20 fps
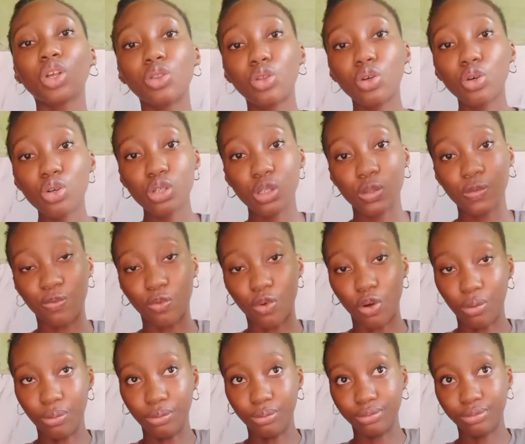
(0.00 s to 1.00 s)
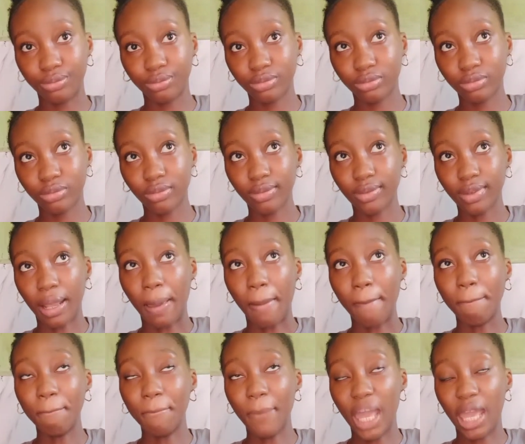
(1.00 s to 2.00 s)
those from
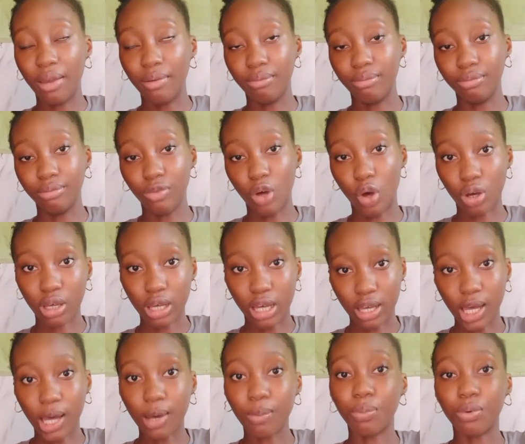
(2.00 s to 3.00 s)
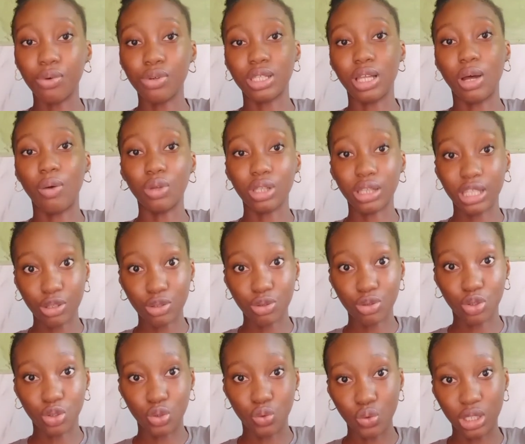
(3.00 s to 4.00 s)
Oka campus that wanted
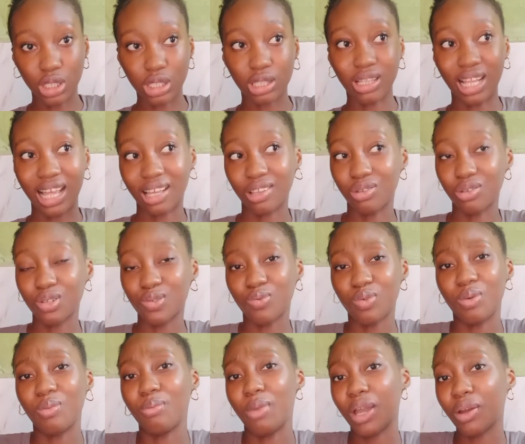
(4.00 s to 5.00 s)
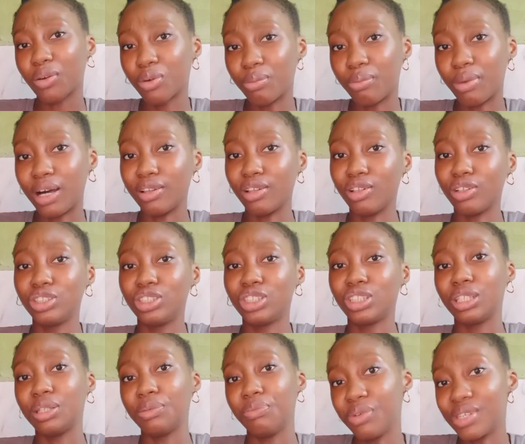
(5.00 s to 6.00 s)
to switch, like those from
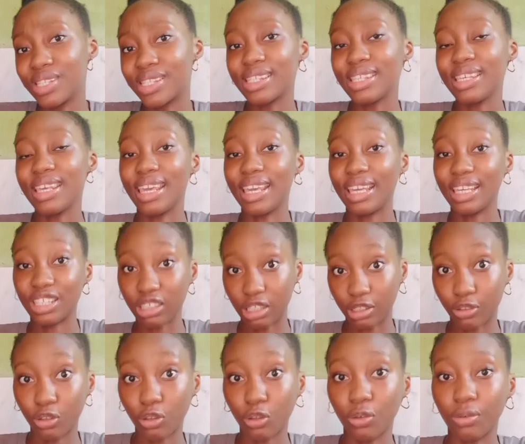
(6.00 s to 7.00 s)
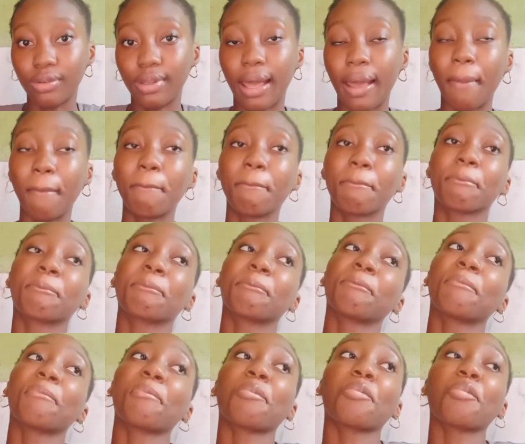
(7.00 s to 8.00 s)
microbiology, BCH and all of that,
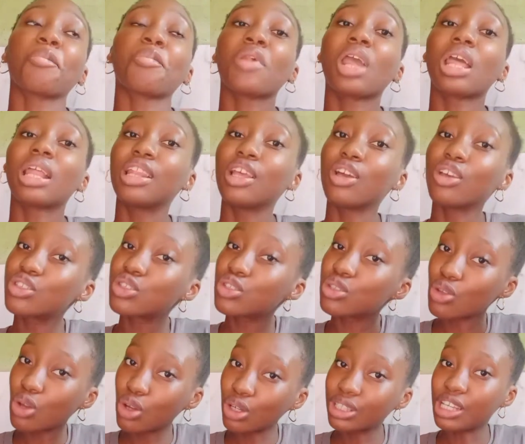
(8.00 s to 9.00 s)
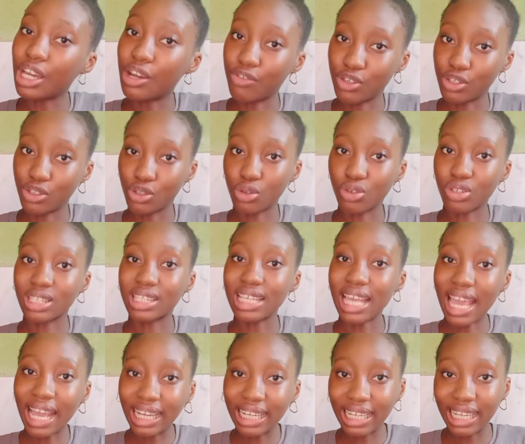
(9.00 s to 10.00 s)
they saw their results
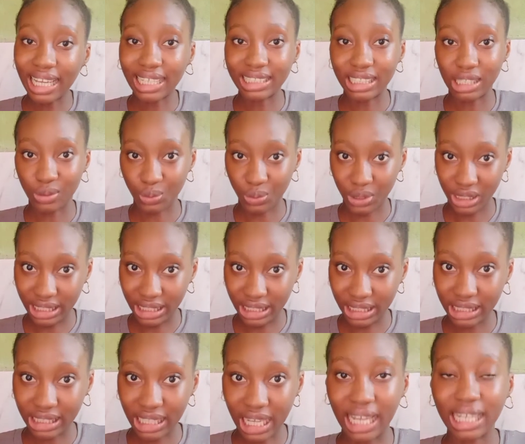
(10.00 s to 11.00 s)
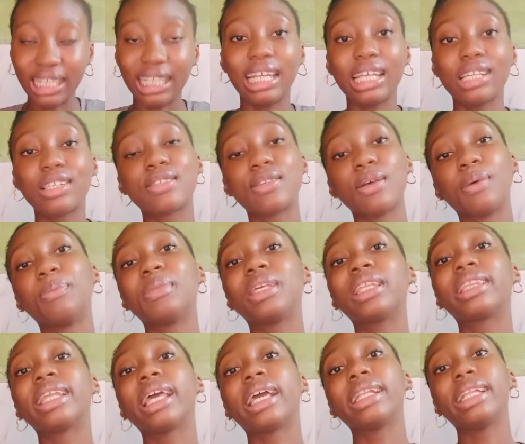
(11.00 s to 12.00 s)
earlier than we did, and they
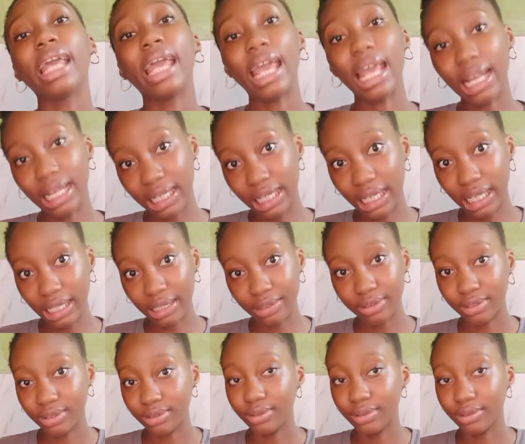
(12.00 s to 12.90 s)
submitted earlier